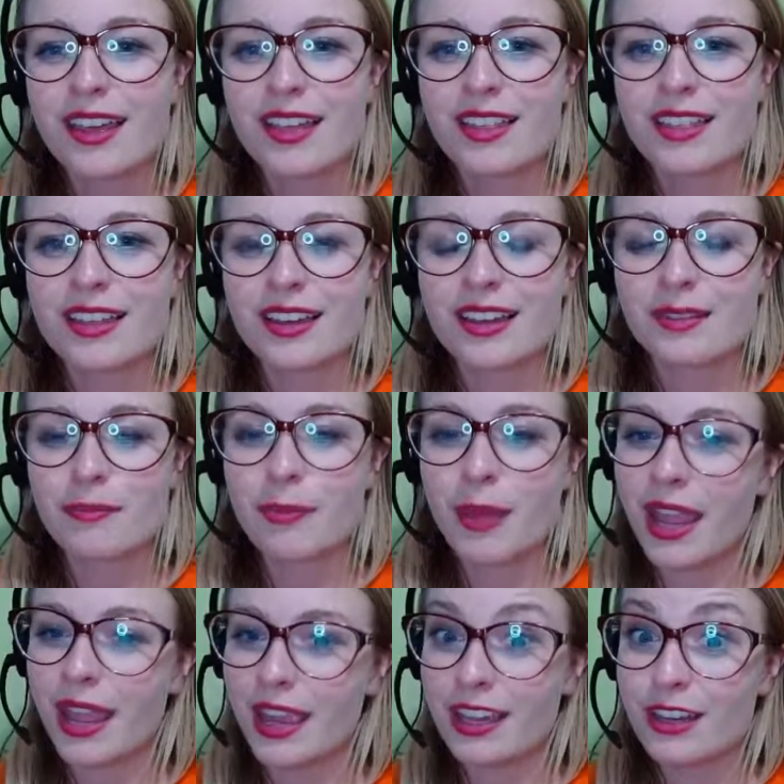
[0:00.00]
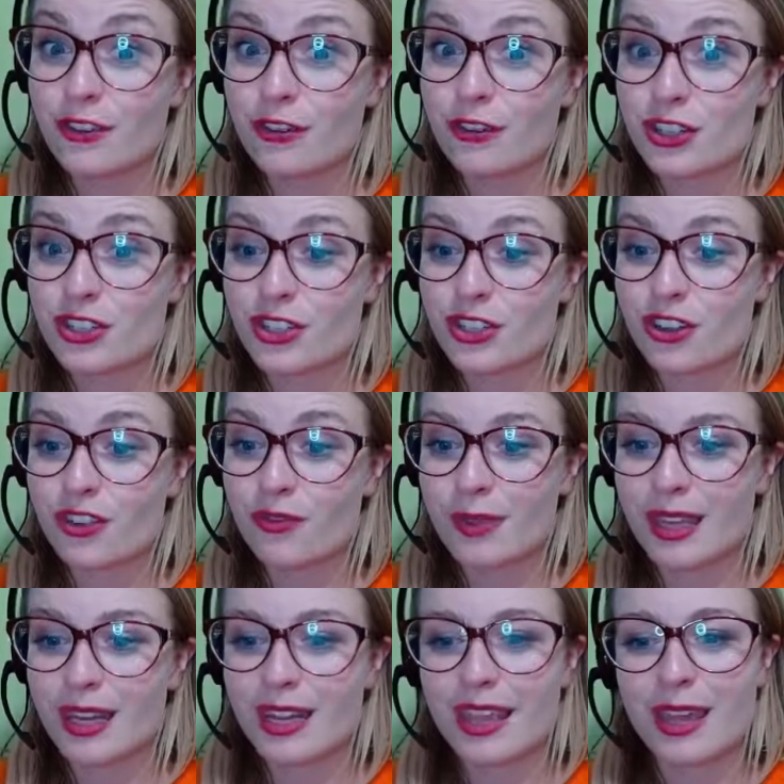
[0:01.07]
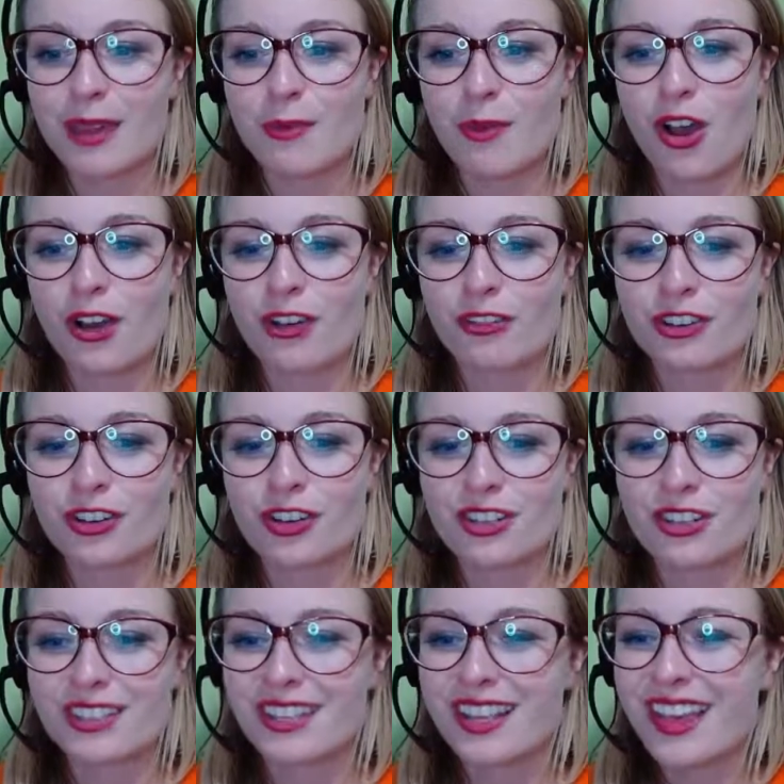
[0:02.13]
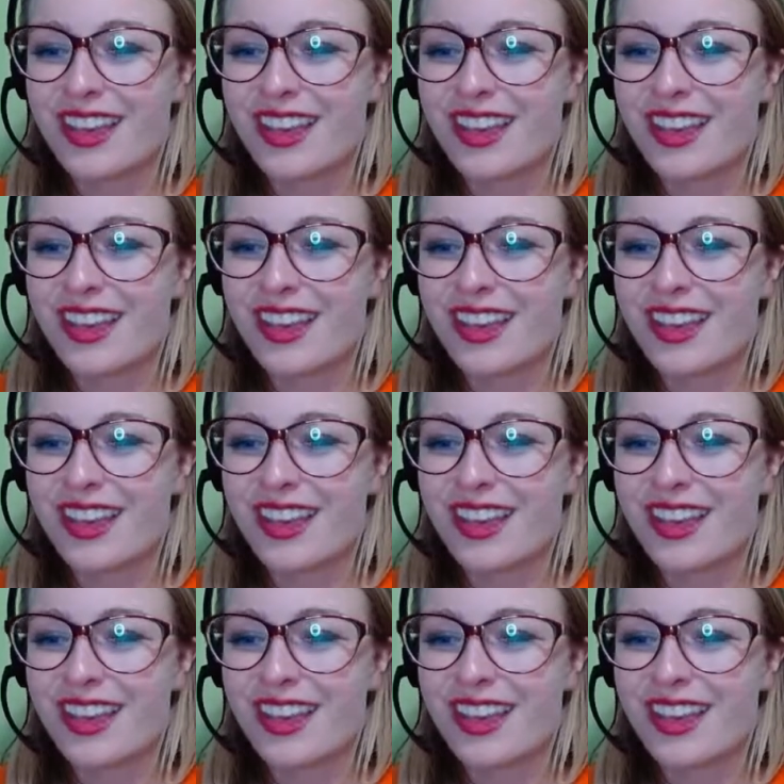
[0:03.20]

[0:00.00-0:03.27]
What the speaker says: the paid version of ManyCam offers.